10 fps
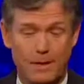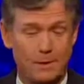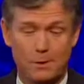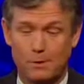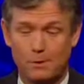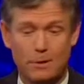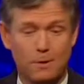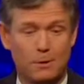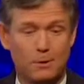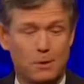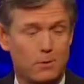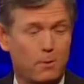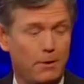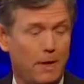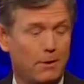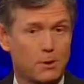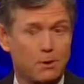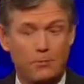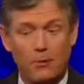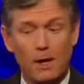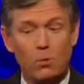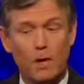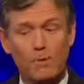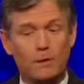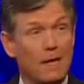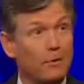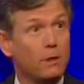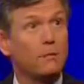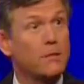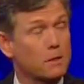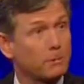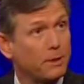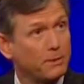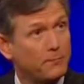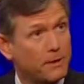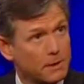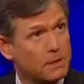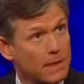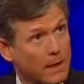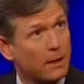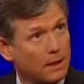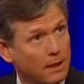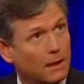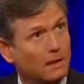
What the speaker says: That's certainly a solution where parents could find whatever level of discipline fits their kid.